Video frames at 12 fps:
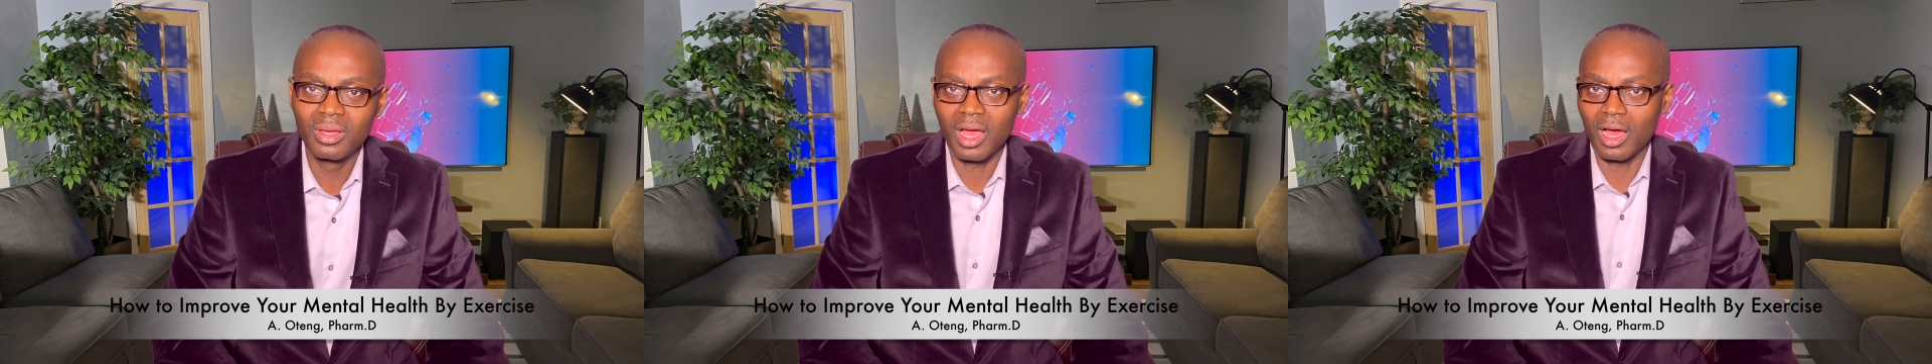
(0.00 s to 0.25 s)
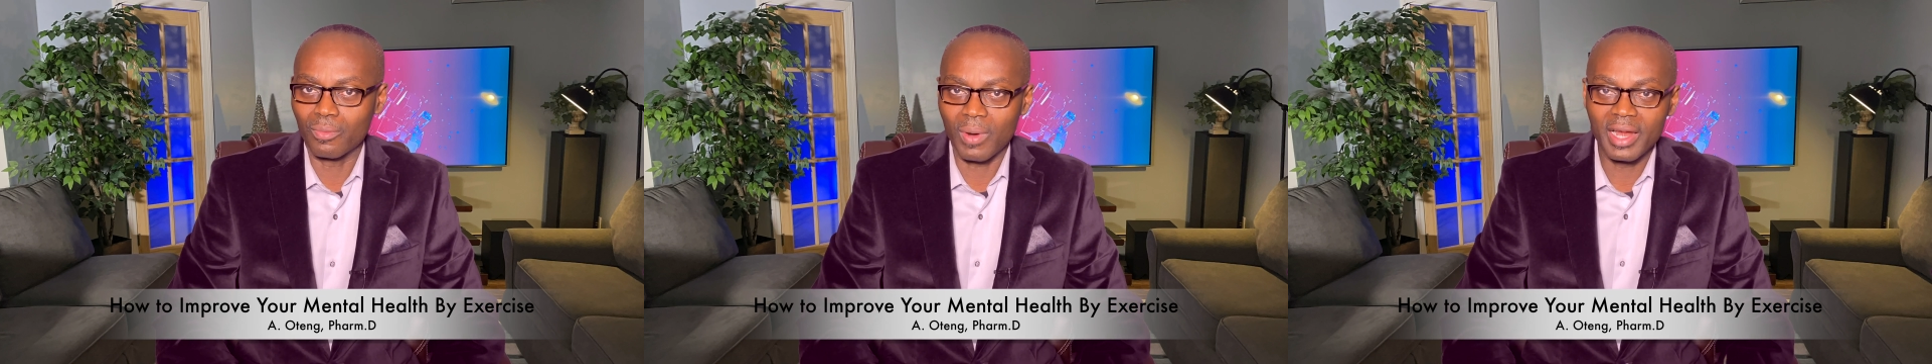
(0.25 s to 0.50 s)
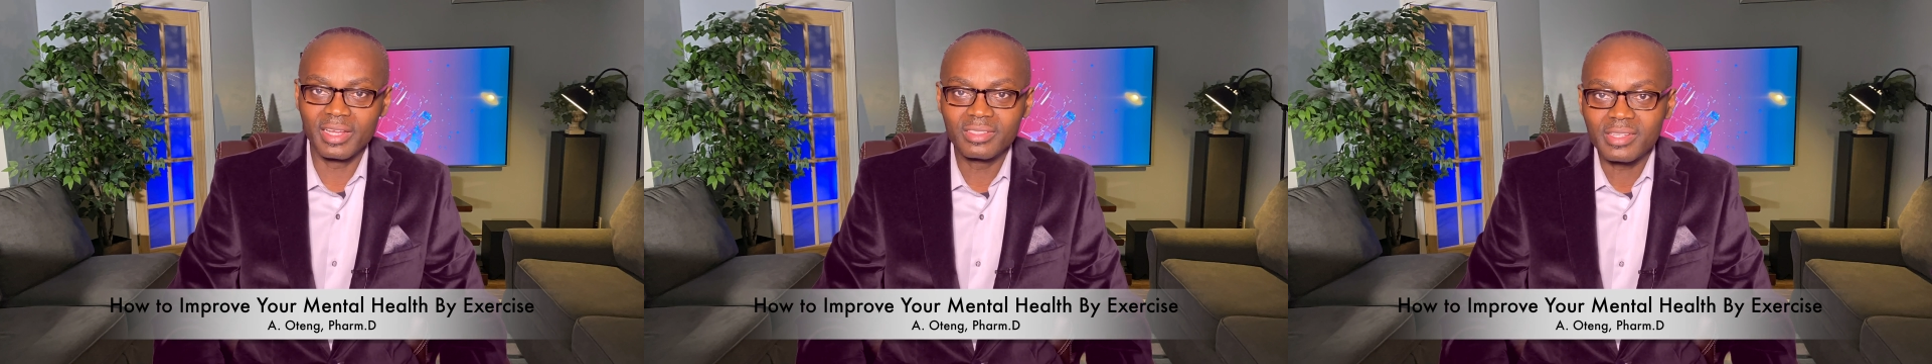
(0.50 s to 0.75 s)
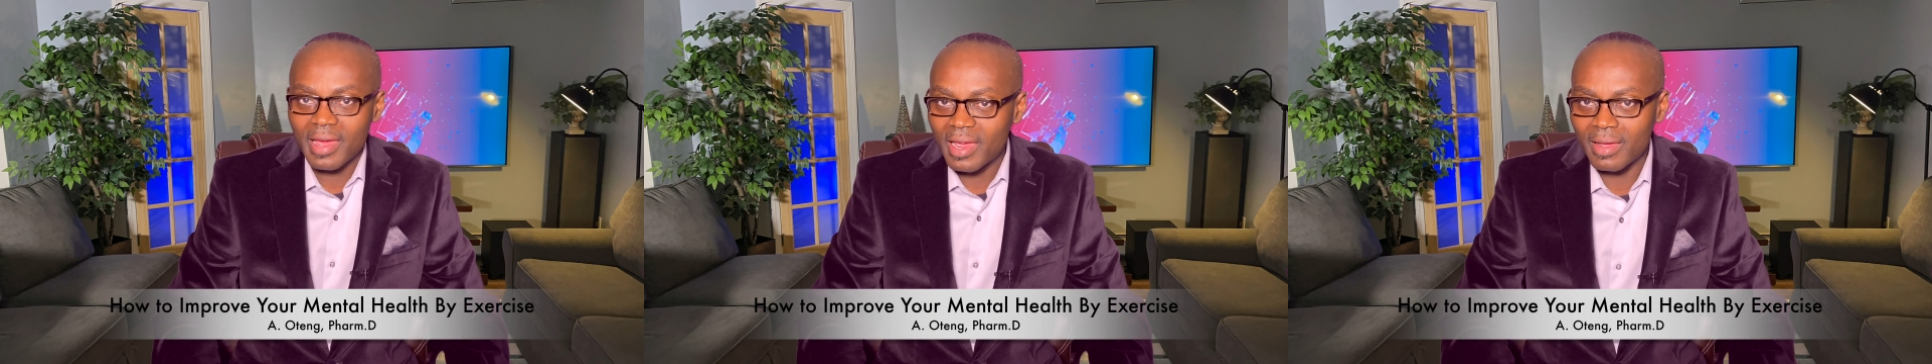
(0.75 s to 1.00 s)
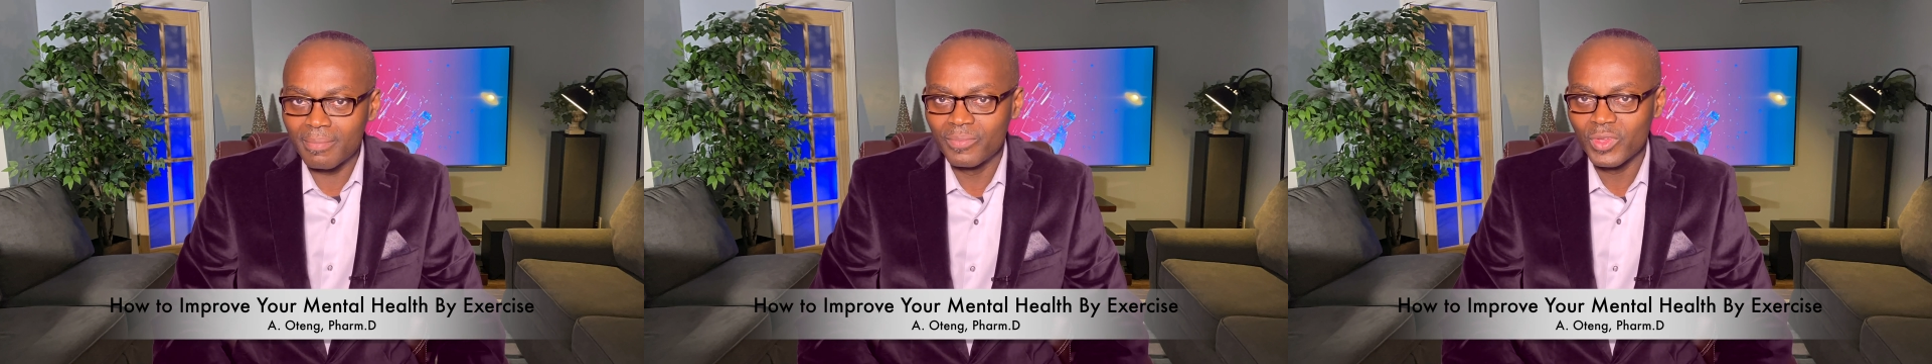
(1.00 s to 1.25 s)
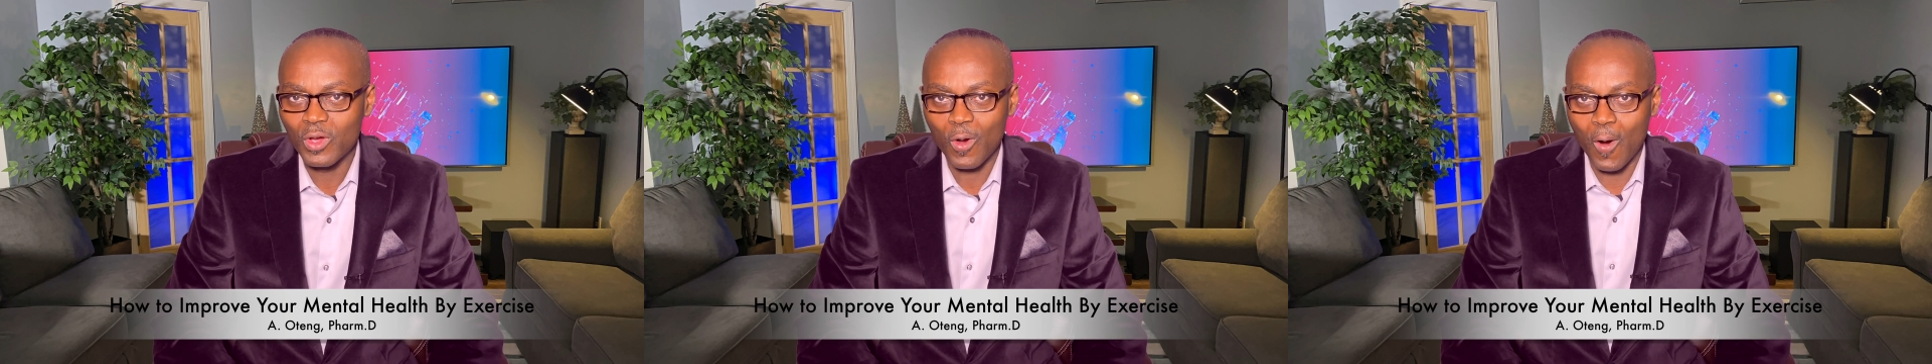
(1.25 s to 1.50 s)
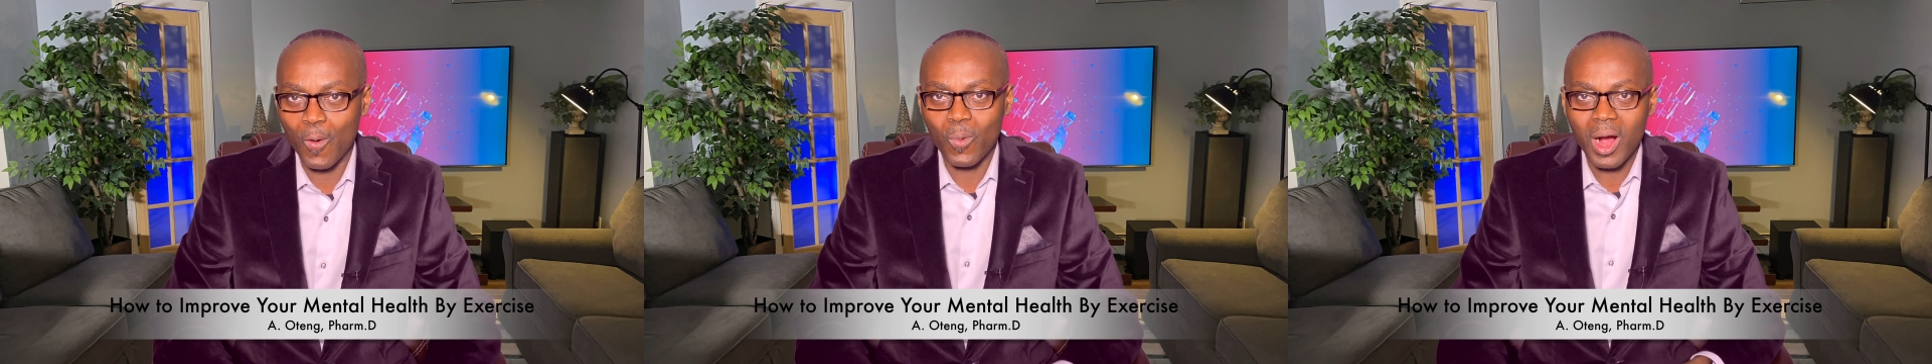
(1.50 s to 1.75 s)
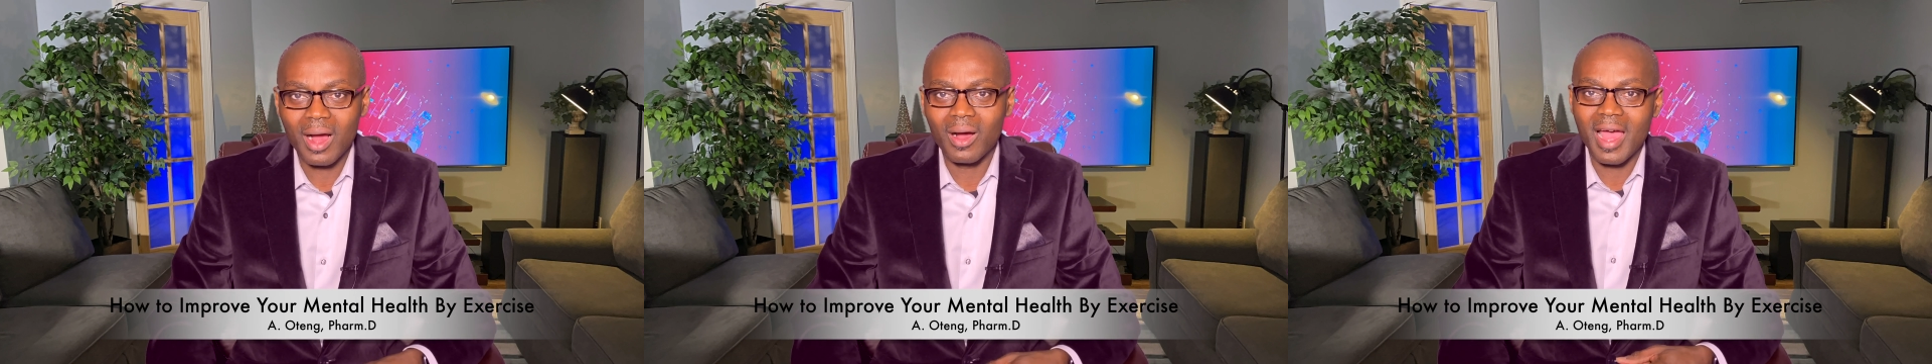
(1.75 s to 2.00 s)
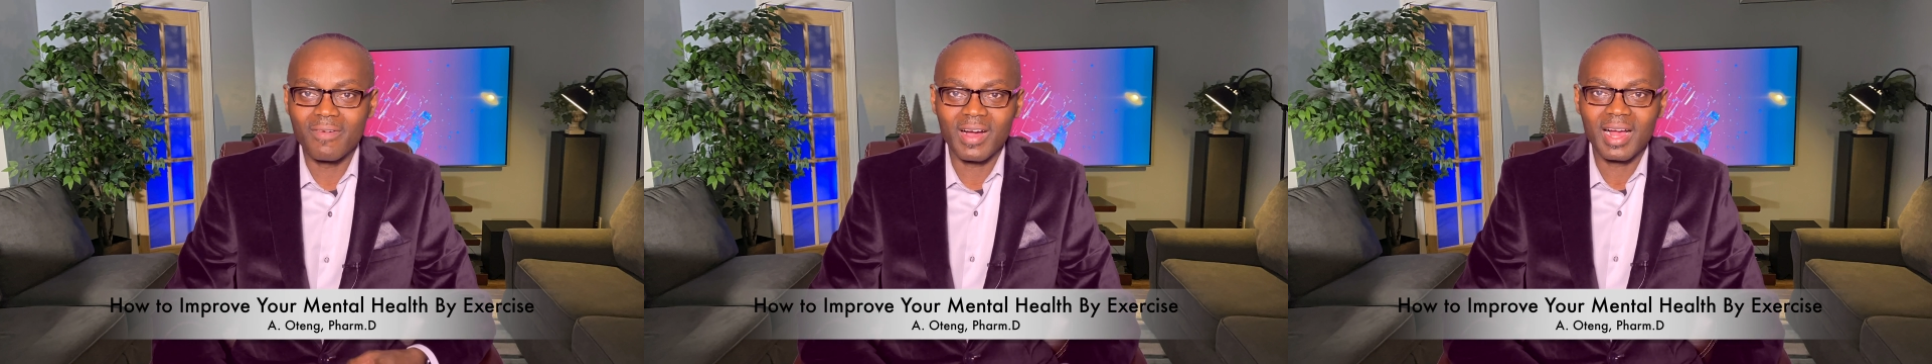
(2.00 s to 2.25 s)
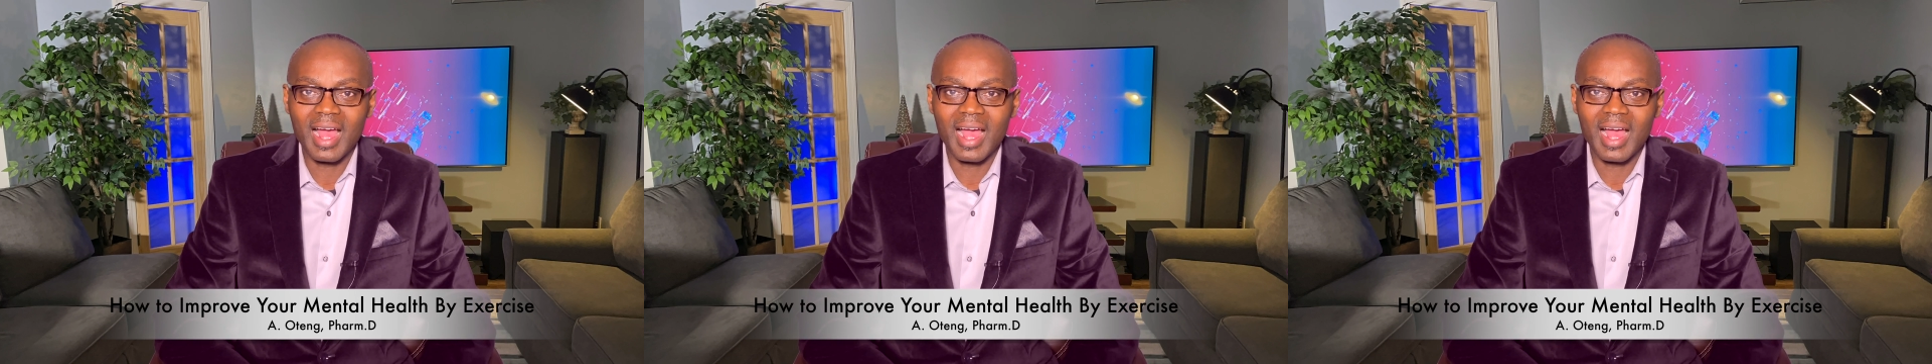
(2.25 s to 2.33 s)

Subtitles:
running team, or whatever